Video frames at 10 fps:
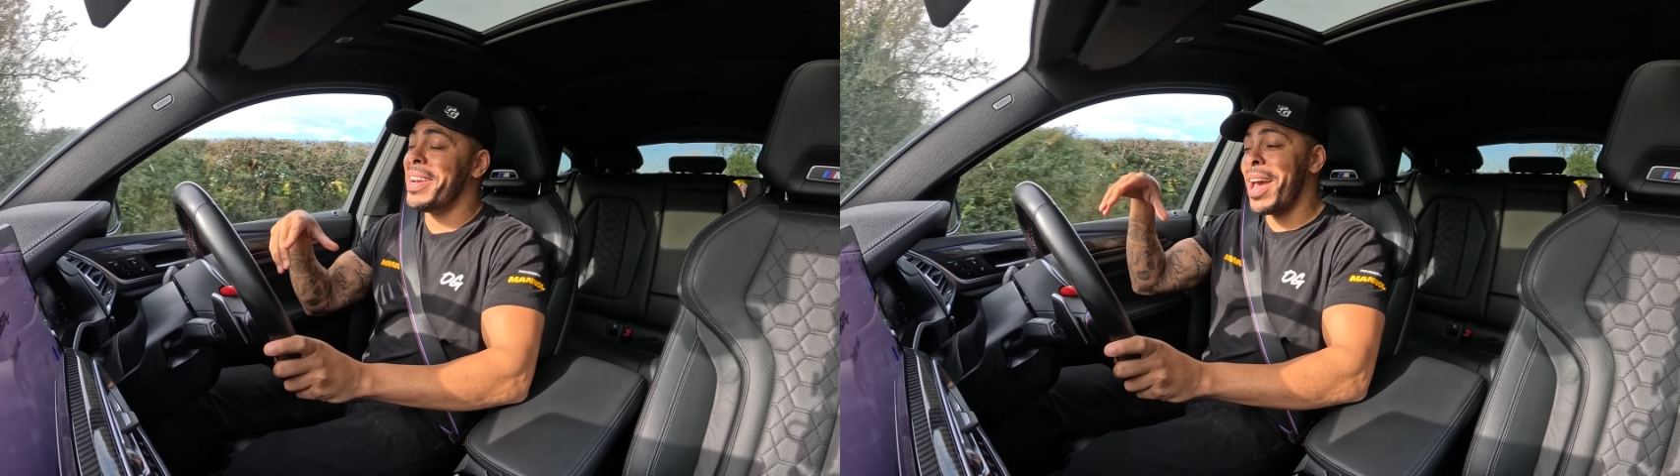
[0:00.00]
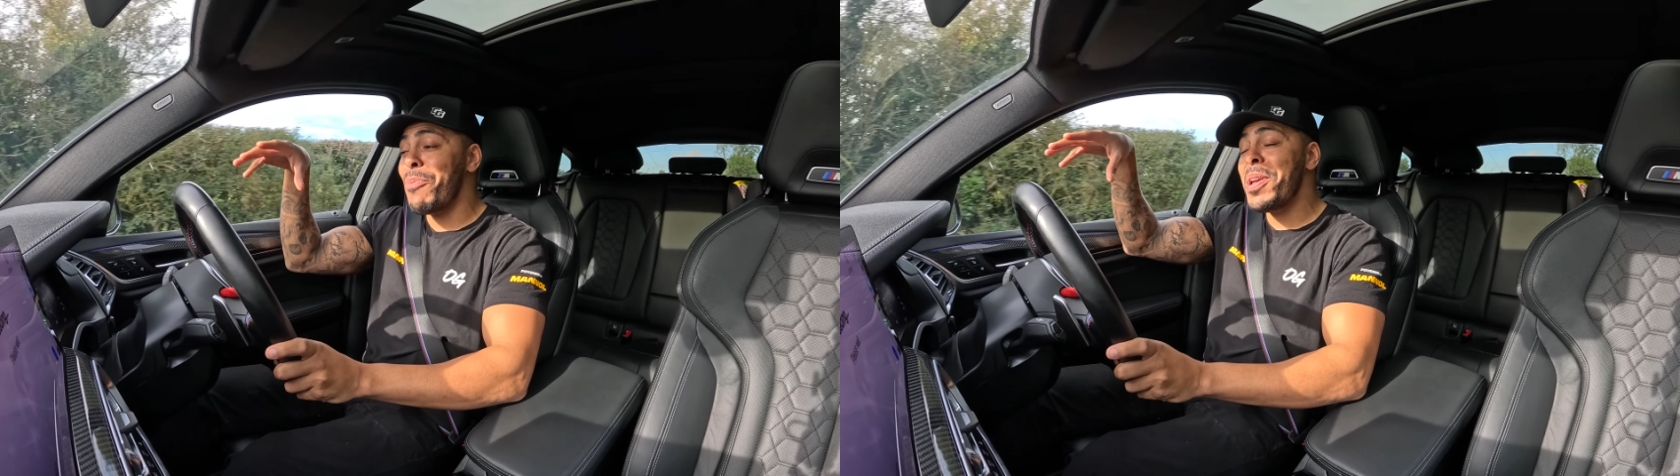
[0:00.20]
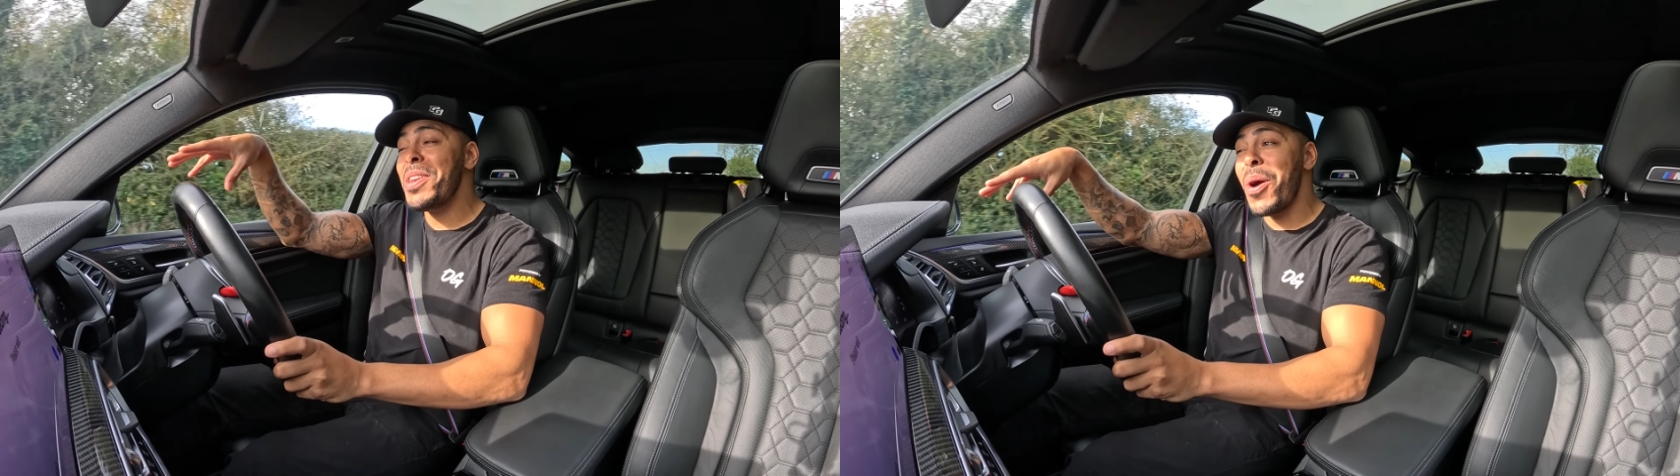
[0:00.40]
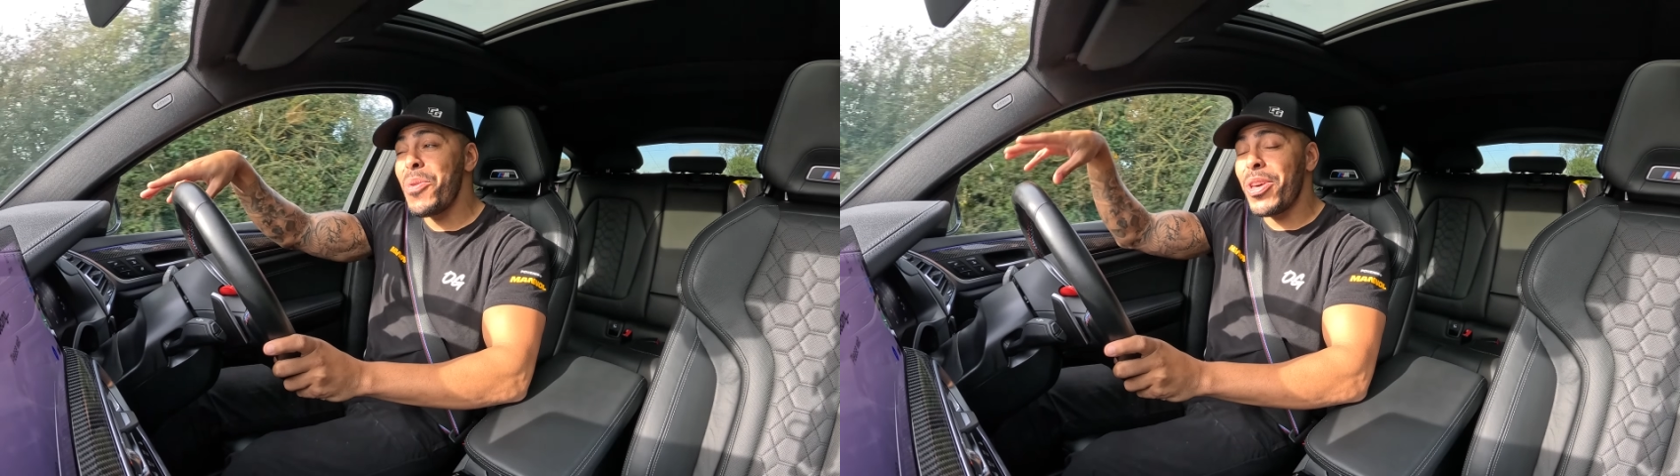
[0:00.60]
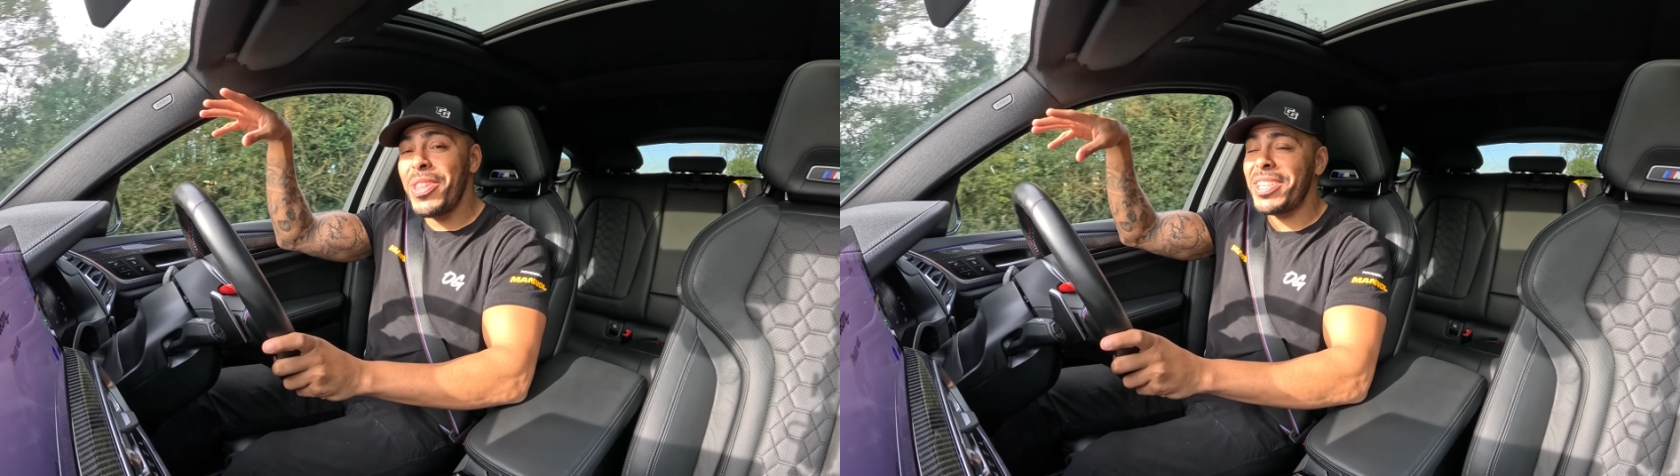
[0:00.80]
and we know
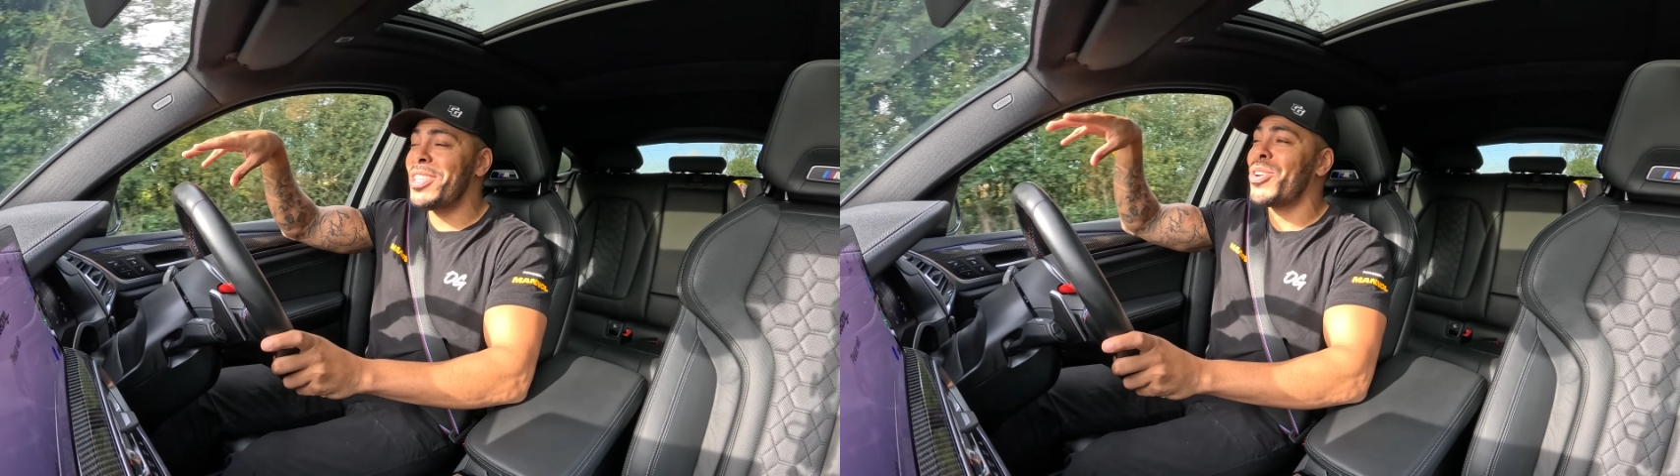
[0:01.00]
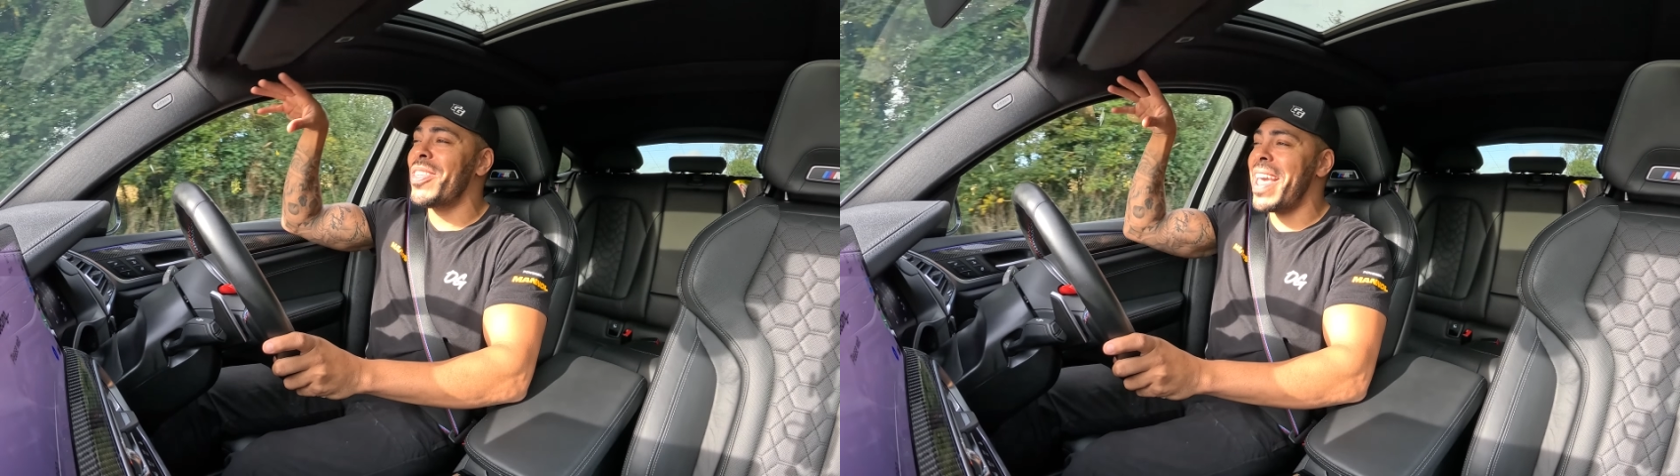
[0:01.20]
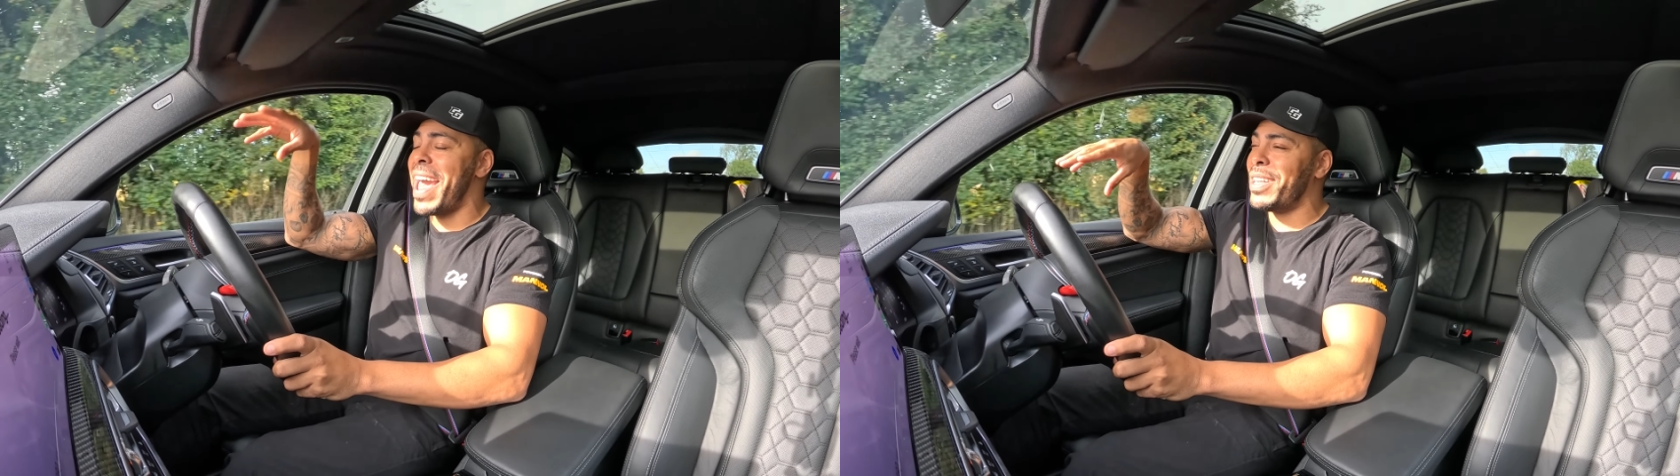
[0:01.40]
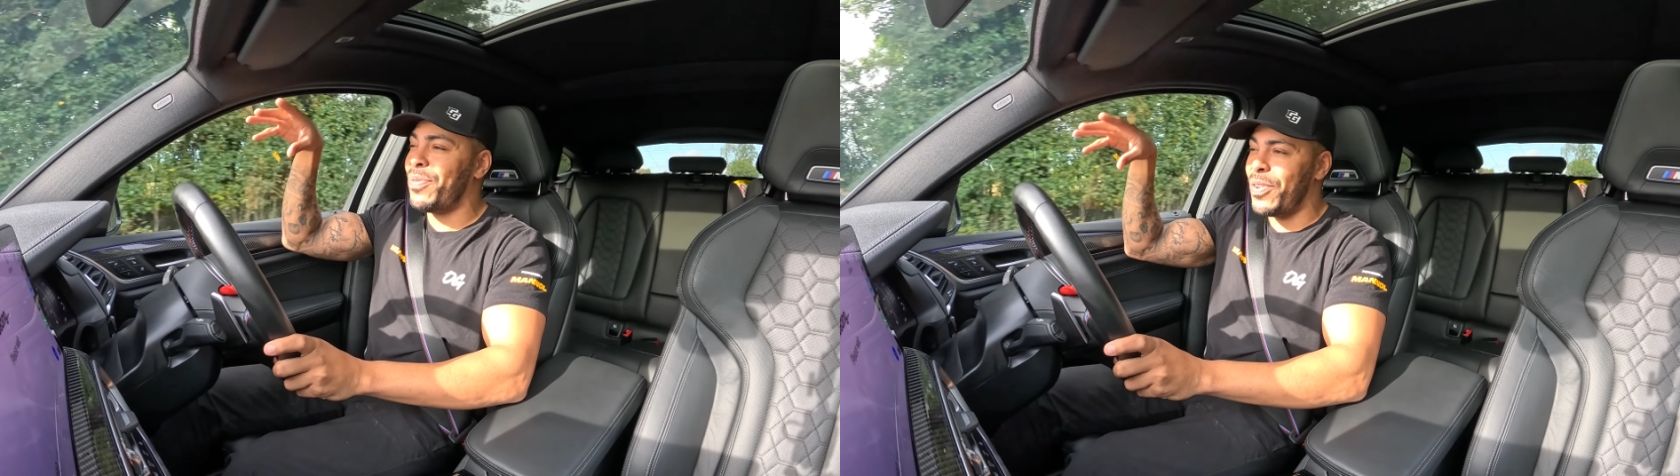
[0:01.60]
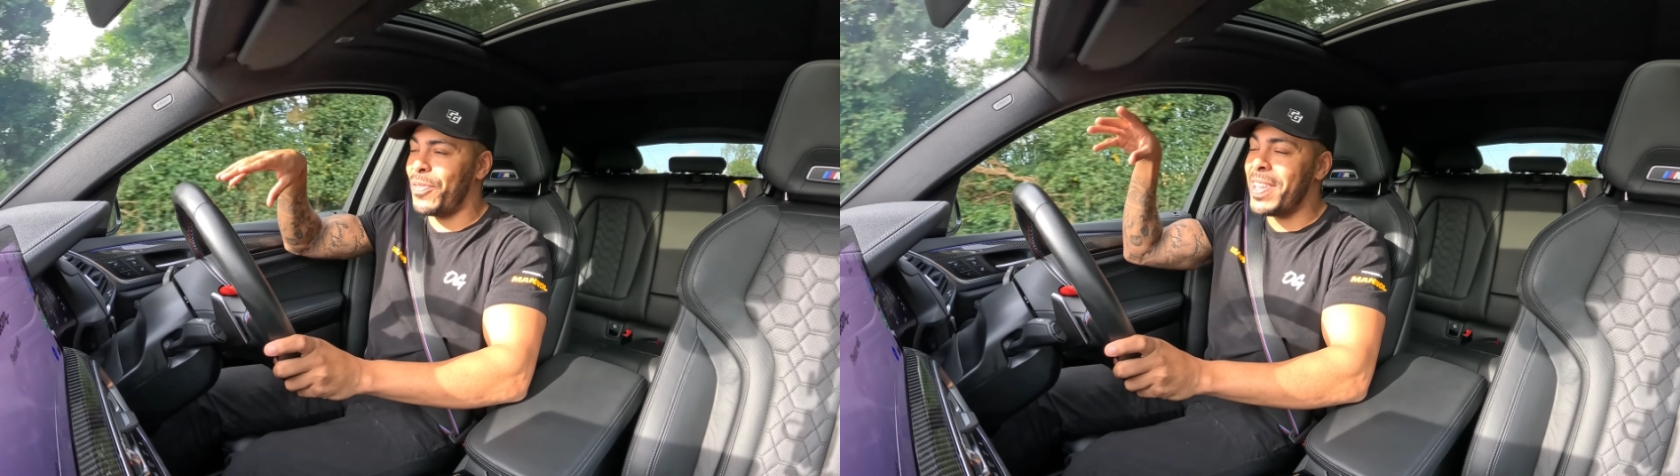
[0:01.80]
that this has got the
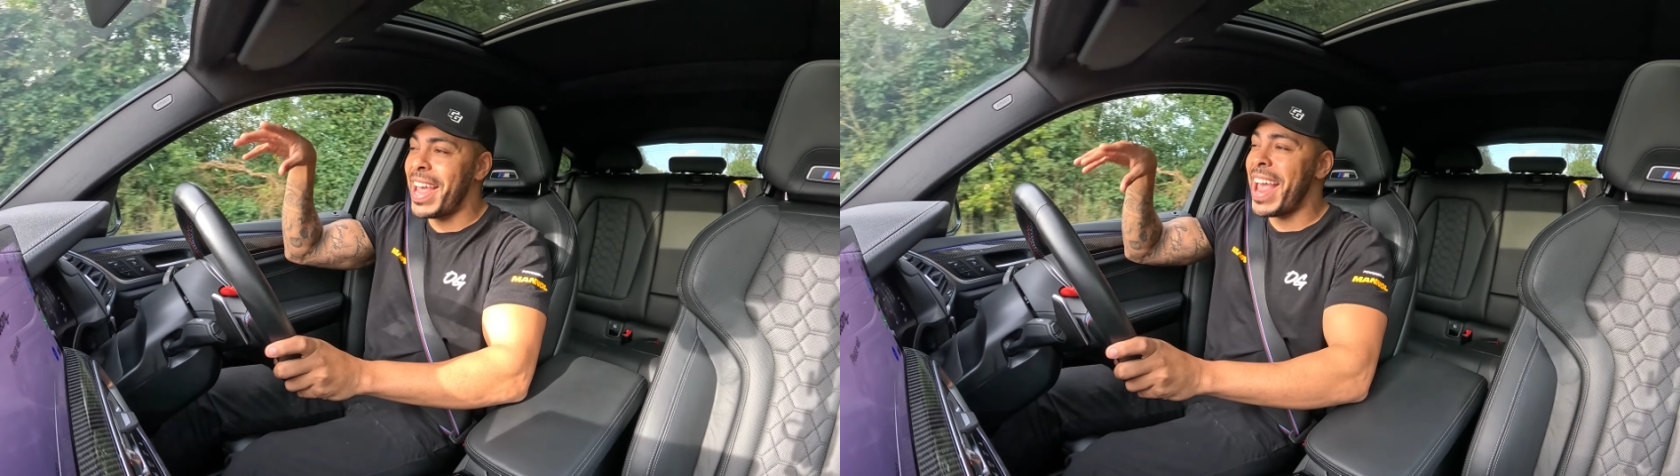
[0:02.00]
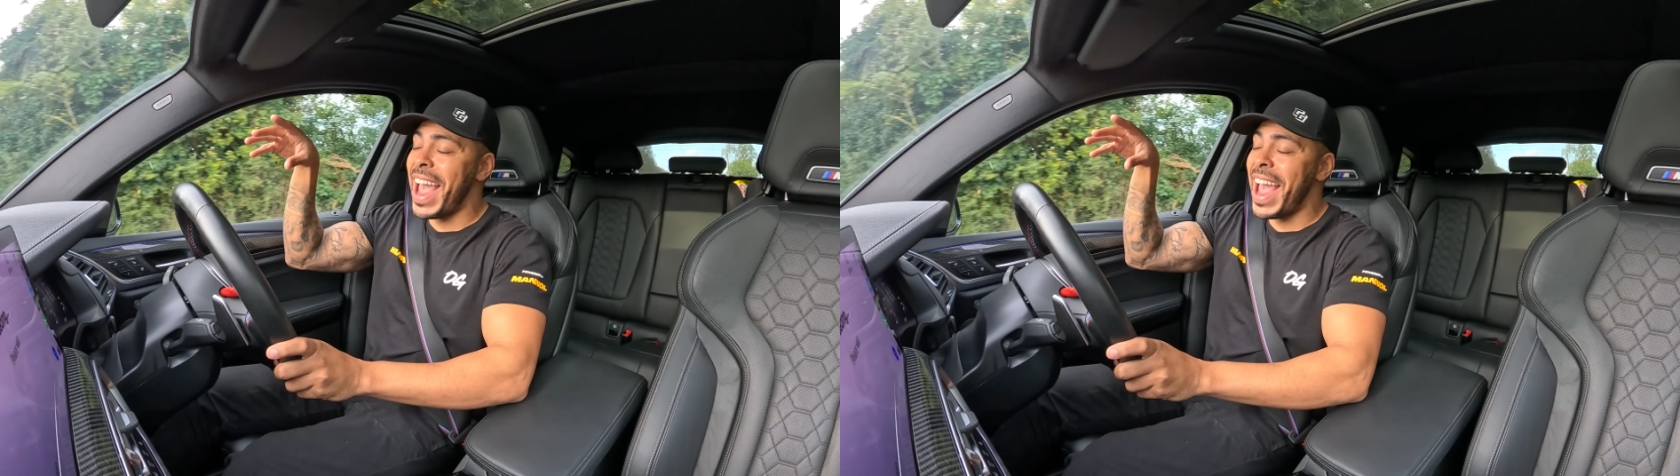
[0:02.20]
S58